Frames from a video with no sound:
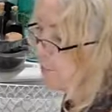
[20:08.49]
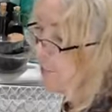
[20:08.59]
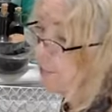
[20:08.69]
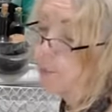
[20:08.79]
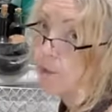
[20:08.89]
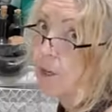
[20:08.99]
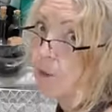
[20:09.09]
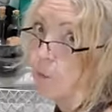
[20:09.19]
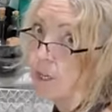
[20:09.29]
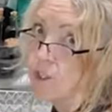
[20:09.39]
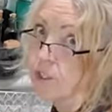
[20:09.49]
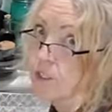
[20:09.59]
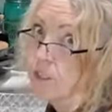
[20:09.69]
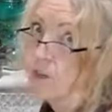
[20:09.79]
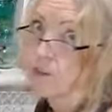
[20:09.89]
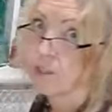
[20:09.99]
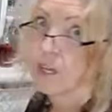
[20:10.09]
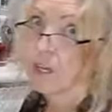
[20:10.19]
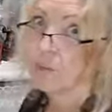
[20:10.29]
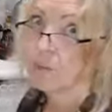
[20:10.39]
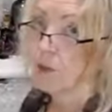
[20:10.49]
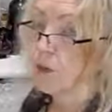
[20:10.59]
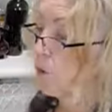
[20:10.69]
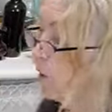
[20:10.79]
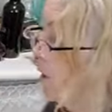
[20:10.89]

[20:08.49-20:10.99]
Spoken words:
people that watch this all the time know,